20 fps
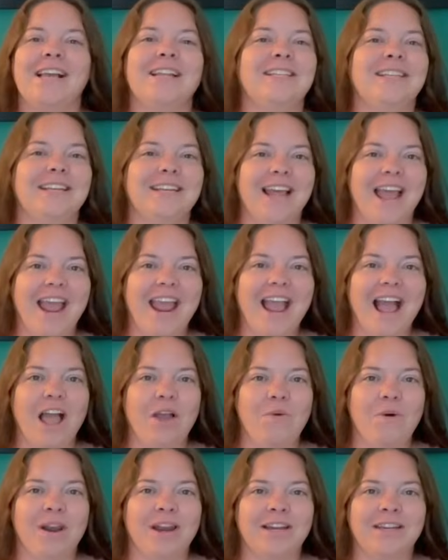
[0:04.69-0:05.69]
Today I
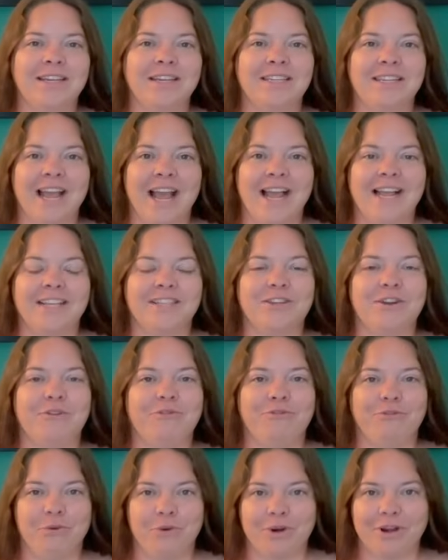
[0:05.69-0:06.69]
wanted to test
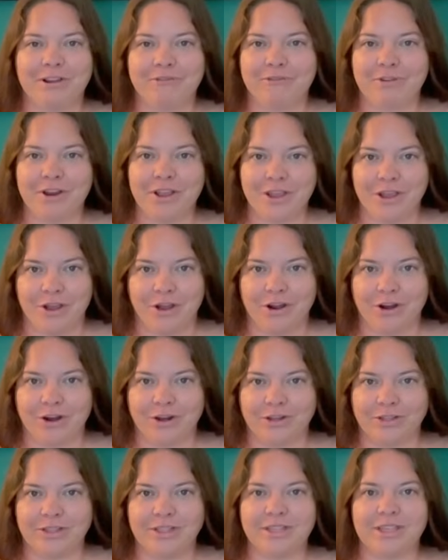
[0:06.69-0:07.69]
4 different
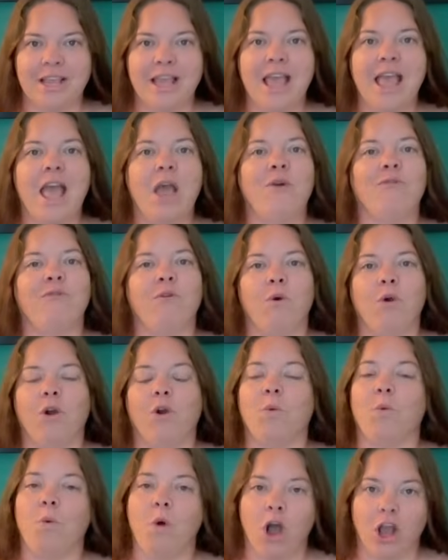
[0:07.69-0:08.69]
yarns
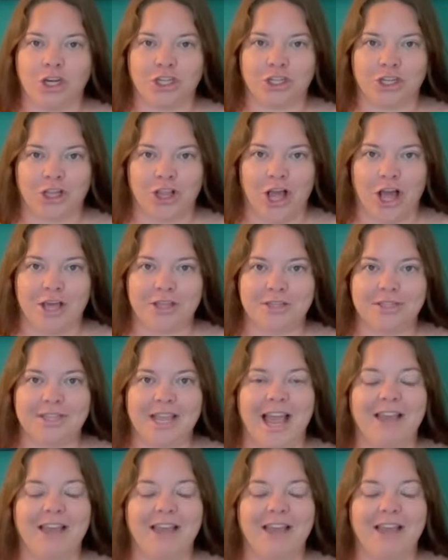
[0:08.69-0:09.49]
for washcloths.